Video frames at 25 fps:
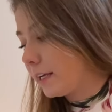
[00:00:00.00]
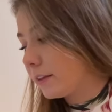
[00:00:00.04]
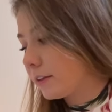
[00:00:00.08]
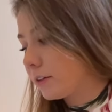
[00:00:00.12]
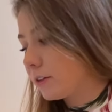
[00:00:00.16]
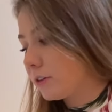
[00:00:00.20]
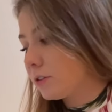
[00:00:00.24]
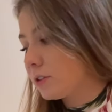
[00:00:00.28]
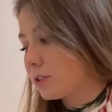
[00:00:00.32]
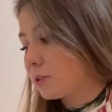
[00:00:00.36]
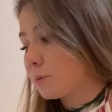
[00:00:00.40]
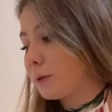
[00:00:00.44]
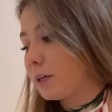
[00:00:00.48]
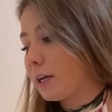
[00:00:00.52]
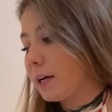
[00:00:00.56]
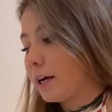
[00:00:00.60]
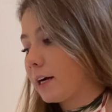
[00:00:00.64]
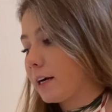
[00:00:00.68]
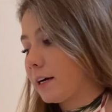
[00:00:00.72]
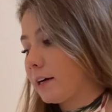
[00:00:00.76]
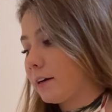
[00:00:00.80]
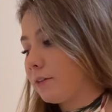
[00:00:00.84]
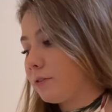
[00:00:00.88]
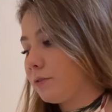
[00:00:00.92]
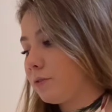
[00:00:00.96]
notes we
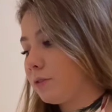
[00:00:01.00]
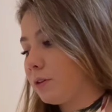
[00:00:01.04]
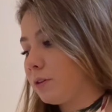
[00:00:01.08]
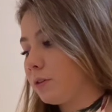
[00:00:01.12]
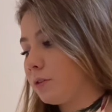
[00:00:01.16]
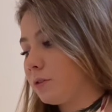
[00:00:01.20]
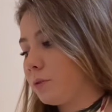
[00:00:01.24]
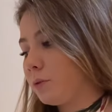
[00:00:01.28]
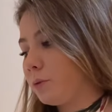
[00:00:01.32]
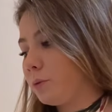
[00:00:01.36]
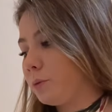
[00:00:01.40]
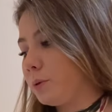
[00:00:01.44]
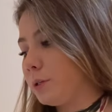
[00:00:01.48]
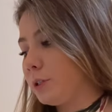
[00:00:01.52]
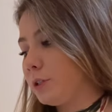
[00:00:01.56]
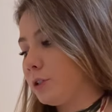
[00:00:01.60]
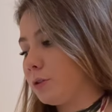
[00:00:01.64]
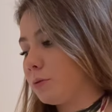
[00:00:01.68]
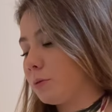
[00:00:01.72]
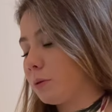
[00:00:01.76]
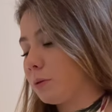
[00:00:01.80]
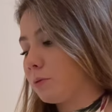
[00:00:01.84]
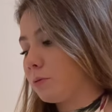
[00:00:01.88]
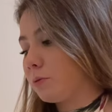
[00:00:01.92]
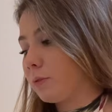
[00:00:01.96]
have, we
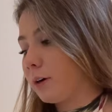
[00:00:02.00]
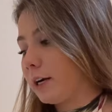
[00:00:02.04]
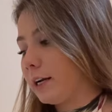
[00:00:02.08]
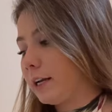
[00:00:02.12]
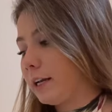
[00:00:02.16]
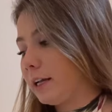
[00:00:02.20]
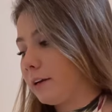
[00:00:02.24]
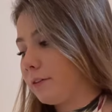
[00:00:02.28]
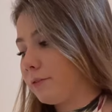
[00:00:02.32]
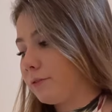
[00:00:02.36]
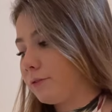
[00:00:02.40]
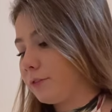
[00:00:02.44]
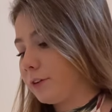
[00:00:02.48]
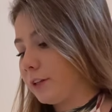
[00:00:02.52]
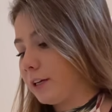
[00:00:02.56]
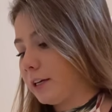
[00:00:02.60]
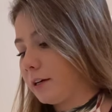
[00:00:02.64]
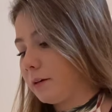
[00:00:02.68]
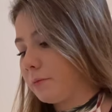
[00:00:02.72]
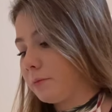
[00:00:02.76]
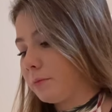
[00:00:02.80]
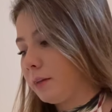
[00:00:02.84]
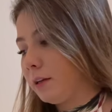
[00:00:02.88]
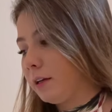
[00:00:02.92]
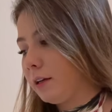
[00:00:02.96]
do a right hand
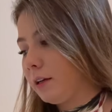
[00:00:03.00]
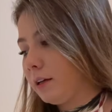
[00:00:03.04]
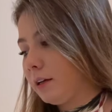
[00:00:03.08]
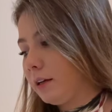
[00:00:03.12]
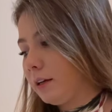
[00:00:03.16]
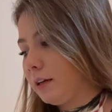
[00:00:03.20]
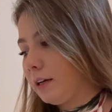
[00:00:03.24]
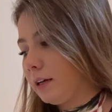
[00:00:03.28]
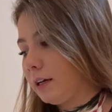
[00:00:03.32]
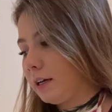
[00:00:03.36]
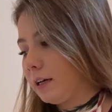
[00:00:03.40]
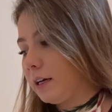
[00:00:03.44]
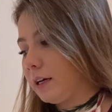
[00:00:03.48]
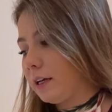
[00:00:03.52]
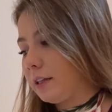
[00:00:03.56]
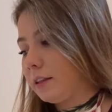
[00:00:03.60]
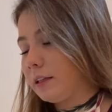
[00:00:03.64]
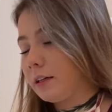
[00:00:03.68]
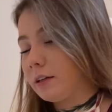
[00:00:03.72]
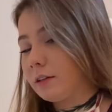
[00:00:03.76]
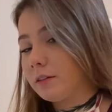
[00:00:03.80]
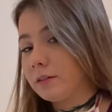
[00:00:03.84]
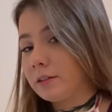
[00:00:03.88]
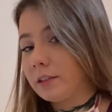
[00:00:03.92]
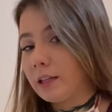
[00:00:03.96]
flam and
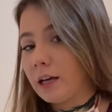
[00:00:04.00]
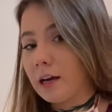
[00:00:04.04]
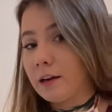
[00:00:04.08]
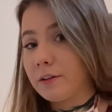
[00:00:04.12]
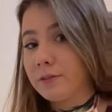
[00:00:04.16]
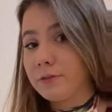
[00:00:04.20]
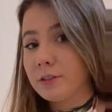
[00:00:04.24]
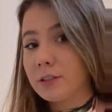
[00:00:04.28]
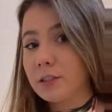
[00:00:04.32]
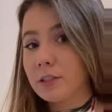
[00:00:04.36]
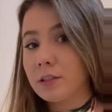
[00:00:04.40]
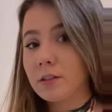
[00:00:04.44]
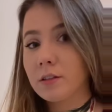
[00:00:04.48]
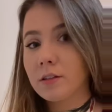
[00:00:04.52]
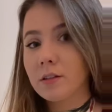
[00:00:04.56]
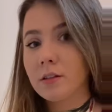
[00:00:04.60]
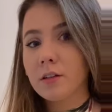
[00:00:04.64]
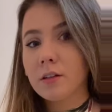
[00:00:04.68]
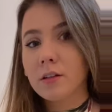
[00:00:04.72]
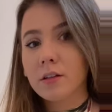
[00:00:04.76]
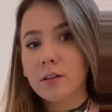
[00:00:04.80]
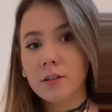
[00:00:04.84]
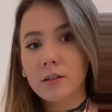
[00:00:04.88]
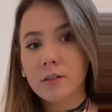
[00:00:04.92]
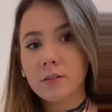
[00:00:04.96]
then a left
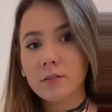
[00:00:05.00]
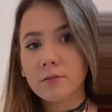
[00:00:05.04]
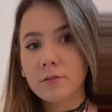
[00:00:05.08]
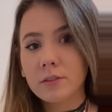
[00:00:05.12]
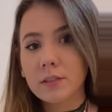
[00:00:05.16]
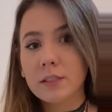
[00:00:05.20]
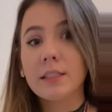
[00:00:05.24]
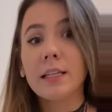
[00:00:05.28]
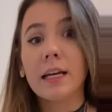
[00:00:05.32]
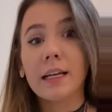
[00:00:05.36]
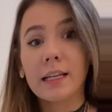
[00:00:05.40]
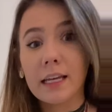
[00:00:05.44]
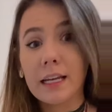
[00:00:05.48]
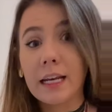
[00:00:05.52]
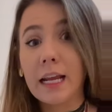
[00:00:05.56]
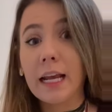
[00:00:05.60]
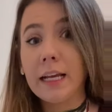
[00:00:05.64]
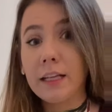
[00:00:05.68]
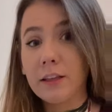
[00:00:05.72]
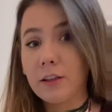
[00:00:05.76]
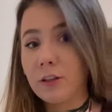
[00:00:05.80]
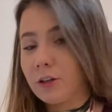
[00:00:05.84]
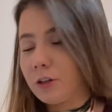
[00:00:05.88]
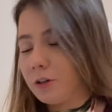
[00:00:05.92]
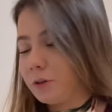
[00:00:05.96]
second
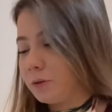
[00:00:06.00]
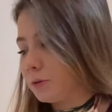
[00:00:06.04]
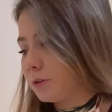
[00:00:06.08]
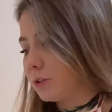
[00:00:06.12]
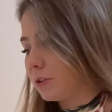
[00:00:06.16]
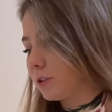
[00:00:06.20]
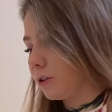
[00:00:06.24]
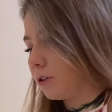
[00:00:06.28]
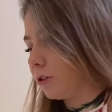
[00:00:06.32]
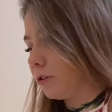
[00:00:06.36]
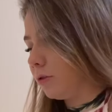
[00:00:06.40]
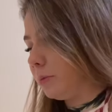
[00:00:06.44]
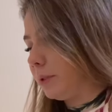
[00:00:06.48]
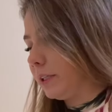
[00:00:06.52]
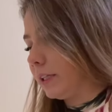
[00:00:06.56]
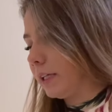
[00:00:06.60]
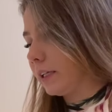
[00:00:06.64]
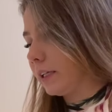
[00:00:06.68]
eighth note. So it would be like